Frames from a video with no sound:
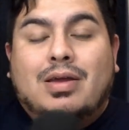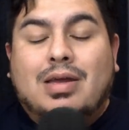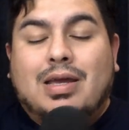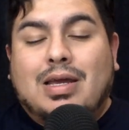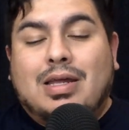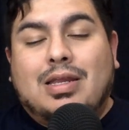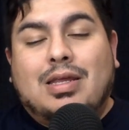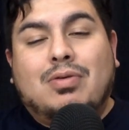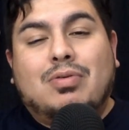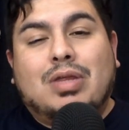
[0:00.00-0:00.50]

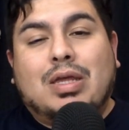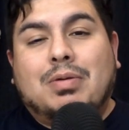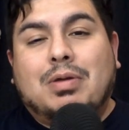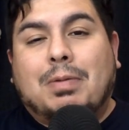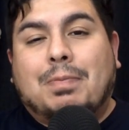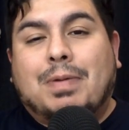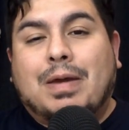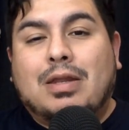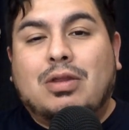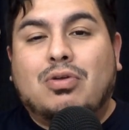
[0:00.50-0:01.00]
And he was able
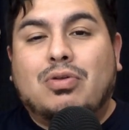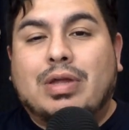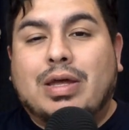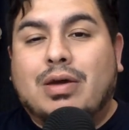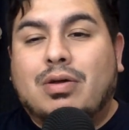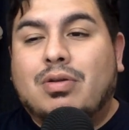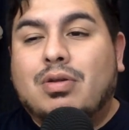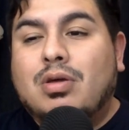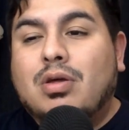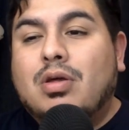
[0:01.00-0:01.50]
to pin you
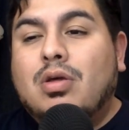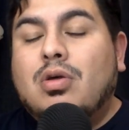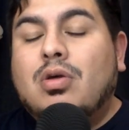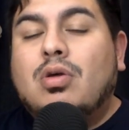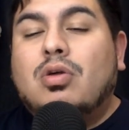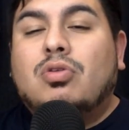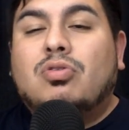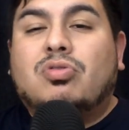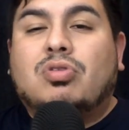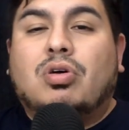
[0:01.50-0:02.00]
down.
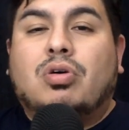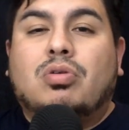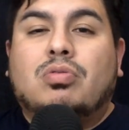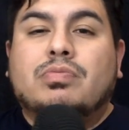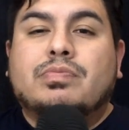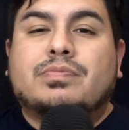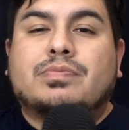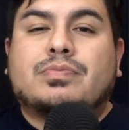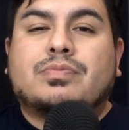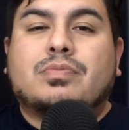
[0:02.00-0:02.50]

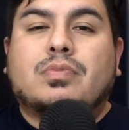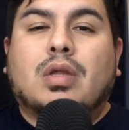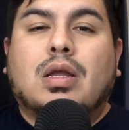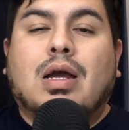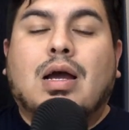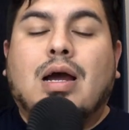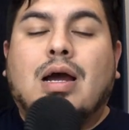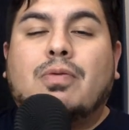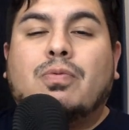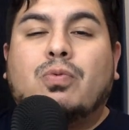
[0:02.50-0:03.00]
So
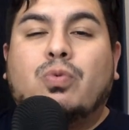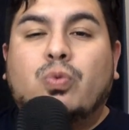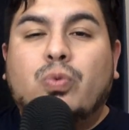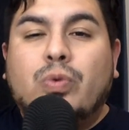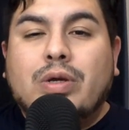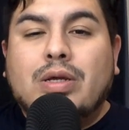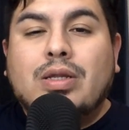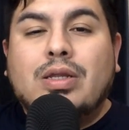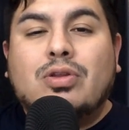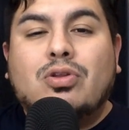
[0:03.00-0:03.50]
I
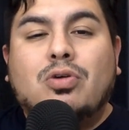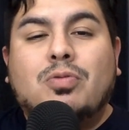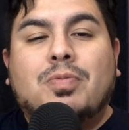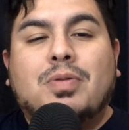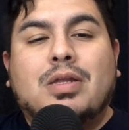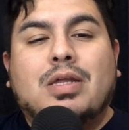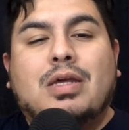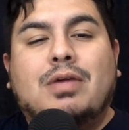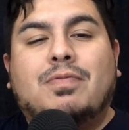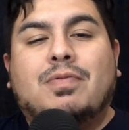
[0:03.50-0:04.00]
really do
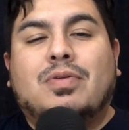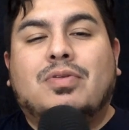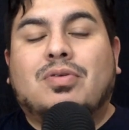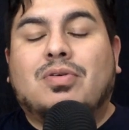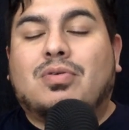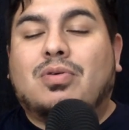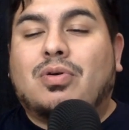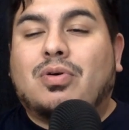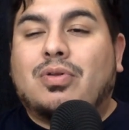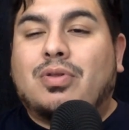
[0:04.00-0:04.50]
believe what's
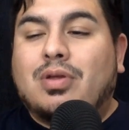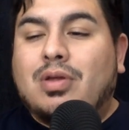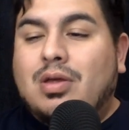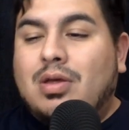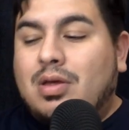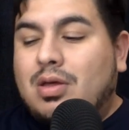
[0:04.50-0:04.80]
it called,